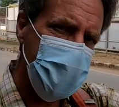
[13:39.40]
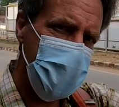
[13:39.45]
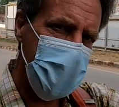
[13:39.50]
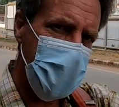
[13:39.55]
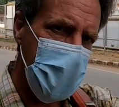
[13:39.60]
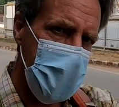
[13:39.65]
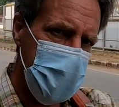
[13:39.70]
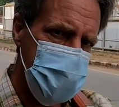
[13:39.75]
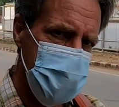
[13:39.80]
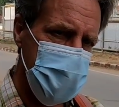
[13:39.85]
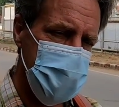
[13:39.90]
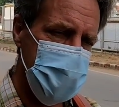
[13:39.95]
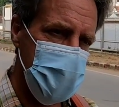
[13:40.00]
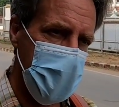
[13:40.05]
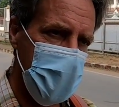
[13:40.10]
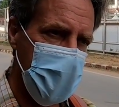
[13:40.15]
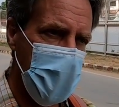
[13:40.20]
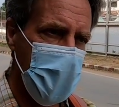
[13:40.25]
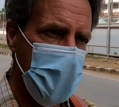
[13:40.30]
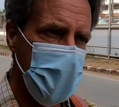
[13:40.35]
of the options
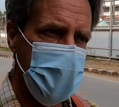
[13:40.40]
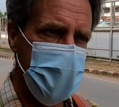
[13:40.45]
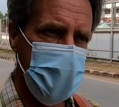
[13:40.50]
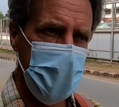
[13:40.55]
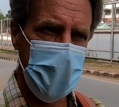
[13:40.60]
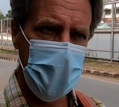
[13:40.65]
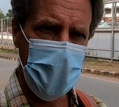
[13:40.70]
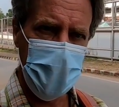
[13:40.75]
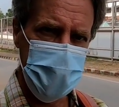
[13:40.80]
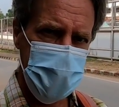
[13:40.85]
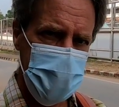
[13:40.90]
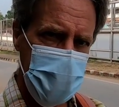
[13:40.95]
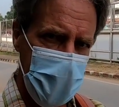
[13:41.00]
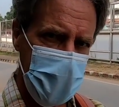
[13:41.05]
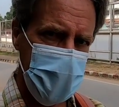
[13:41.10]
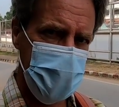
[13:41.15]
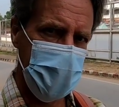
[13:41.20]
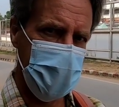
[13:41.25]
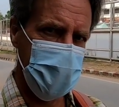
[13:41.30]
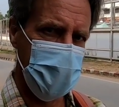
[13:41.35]
they gave me are
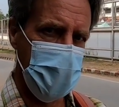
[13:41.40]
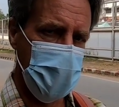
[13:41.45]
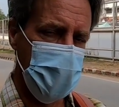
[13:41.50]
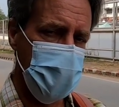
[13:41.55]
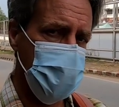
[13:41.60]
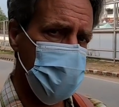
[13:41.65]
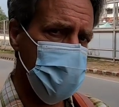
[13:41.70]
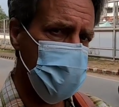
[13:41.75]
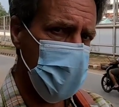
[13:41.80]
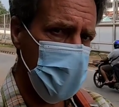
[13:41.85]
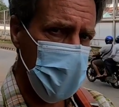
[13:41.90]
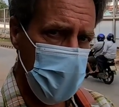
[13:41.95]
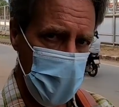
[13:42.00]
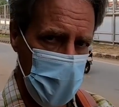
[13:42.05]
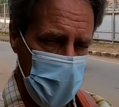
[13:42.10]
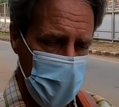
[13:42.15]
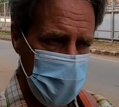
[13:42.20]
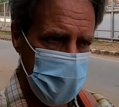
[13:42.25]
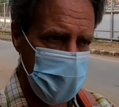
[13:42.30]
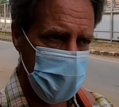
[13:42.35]
technically
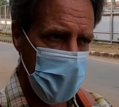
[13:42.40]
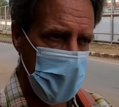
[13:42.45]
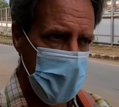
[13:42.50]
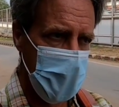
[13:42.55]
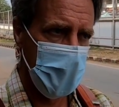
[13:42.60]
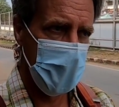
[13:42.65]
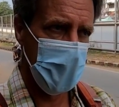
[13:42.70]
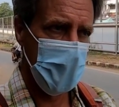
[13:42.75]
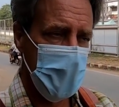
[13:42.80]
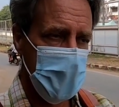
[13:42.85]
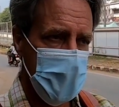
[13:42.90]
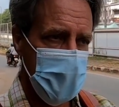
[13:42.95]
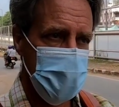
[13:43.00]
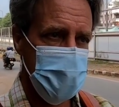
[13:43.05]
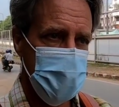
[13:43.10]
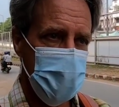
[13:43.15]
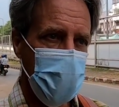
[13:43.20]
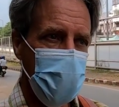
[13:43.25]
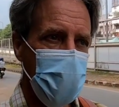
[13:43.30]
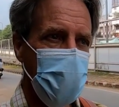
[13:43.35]
true.
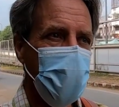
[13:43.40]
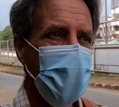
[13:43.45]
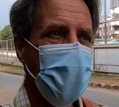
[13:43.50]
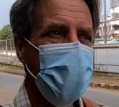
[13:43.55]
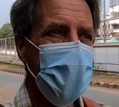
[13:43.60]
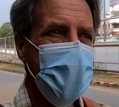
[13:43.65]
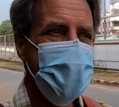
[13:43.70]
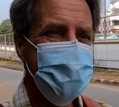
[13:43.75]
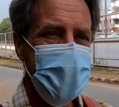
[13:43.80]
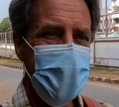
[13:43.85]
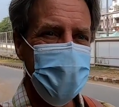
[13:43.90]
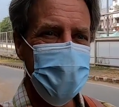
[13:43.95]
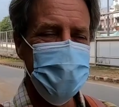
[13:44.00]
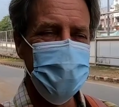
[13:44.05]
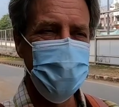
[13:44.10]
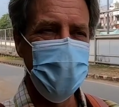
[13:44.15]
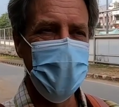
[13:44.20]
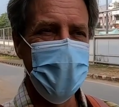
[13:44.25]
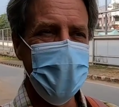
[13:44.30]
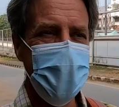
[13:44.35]
So as I
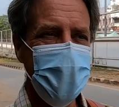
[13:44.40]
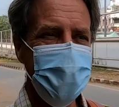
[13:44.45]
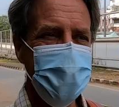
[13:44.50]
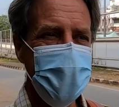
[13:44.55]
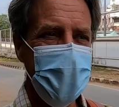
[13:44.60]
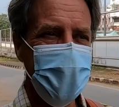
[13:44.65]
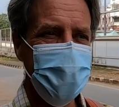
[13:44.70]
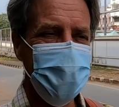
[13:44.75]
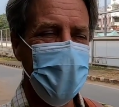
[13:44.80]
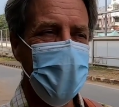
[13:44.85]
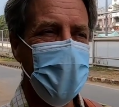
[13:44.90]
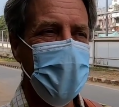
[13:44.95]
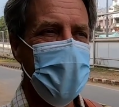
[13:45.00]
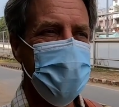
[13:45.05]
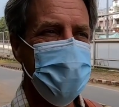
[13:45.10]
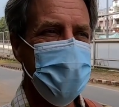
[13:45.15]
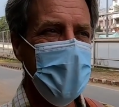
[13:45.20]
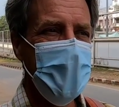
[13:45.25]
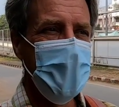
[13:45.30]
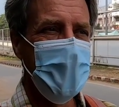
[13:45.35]
was filling out that
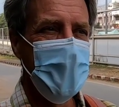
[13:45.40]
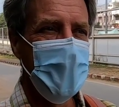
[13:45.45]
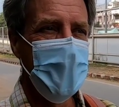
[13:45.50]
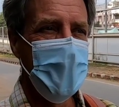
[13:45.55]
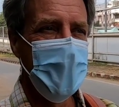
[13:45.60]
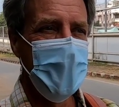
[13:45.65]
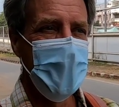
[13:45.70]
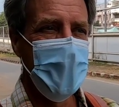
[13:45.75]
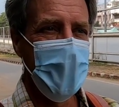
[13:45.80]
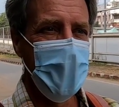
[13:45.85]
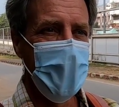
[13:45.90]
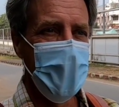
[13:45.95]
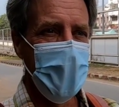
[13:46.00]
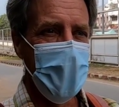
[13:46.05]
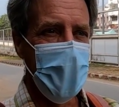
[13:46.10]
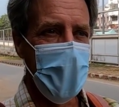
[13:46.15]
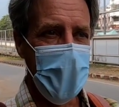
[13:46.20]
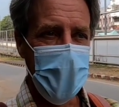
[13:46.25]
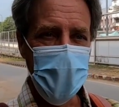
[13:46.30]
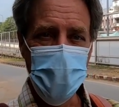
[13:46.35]
form,
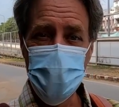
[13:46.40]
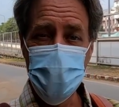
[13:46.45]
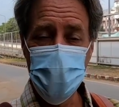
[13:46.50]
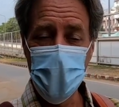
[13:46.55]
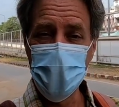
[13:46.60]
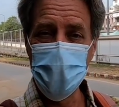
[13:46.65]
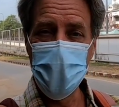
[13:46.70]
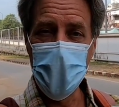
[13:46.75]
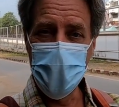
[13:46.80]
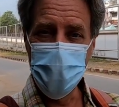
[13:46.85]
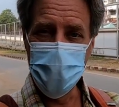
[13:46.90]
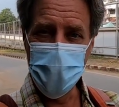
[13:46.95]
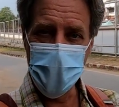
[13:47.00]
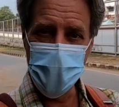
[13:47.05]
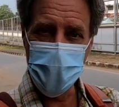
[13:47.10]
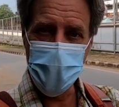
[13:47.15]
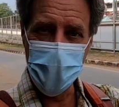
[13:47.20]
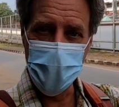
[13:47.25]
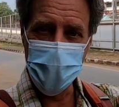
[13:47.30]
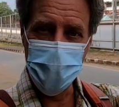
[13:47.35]
I showed them
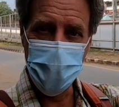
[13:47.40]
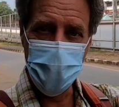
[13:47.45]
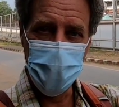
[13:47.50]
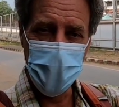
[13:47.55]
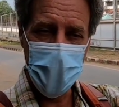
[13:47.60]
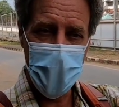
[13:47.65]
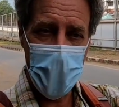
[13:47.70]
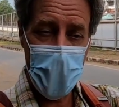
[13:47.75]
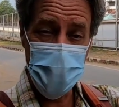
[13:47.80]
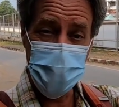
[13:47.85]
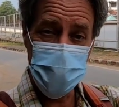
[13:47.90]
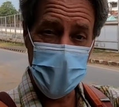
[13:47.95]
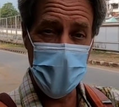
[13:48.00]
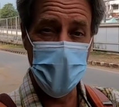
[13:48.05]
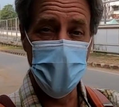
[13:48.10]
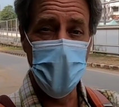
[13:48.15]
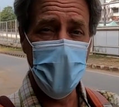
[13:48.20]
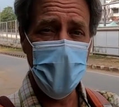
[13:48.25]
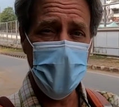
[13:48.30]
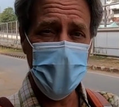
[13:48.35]
the
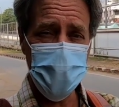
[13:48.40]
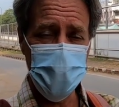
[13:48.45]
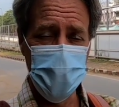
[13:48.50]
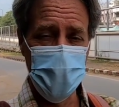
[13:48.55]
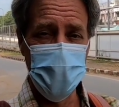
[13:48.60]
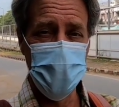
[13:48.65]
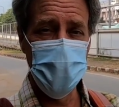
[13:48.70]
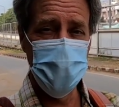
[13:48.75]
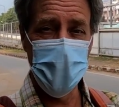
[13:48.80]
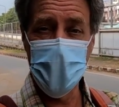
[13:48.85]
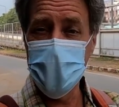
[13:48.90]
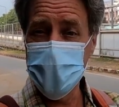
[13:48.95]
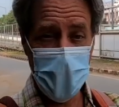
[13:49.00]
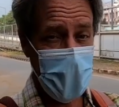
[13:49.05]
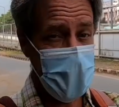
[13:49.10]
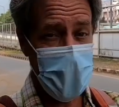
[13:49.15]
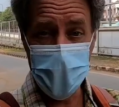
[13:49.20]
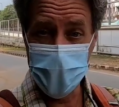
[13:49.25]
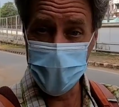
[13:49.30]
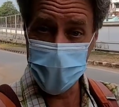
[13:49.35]
empty boxes because
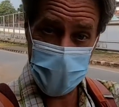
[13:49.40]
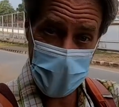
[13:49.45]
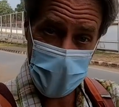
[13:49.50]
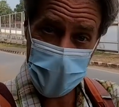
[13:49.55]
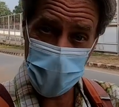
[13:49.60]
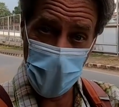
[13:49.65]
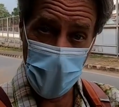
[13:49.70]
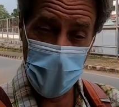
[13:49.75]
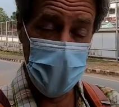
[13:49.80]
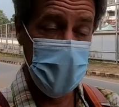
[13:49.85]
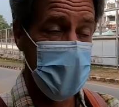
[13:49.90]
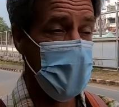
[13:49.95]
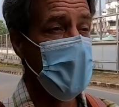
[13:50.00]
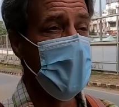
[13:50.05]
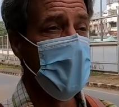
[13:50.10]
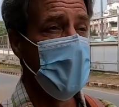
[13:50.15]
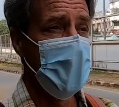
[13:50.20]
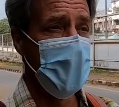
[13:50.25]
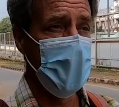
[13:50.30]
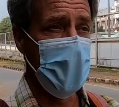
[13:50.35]
I hadn't ticked one,
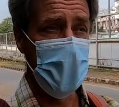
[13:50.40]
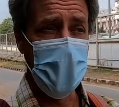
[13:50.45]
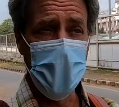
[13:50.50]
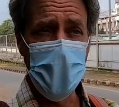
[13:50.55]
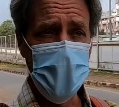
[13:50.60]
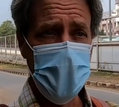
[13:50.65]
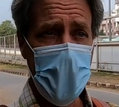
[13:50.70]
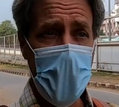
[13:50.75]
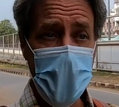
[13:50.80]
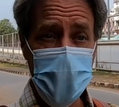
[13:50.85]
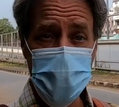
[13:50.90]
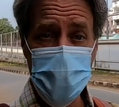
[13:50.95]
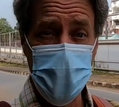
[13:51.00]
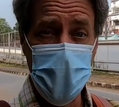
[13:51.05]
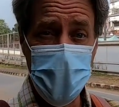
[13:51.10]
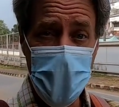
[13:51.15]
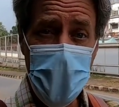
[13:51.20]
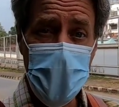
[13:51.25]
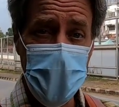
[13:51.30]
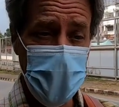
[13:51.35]
and I
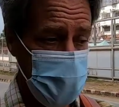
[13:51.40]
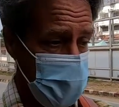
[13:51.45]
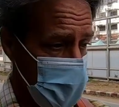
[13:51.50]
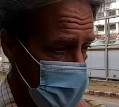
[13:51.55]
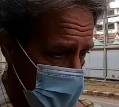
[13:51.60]
asked them,